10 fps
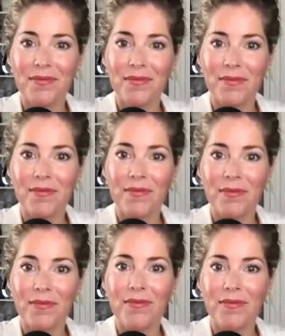
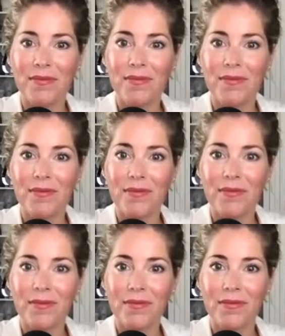
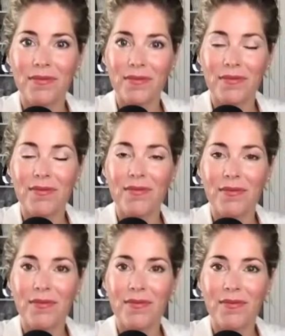
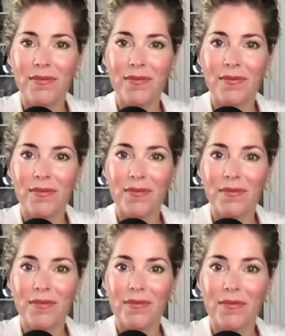
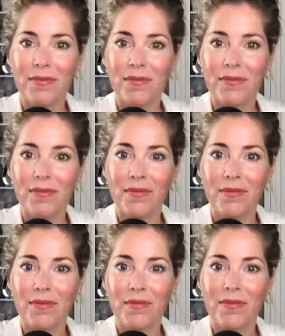
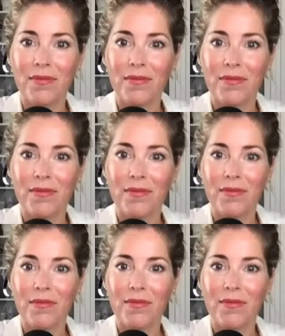
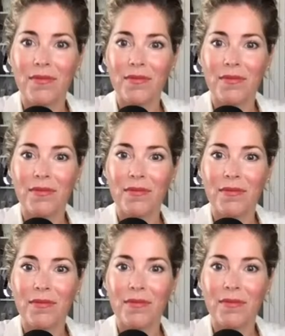This person isn't speaking.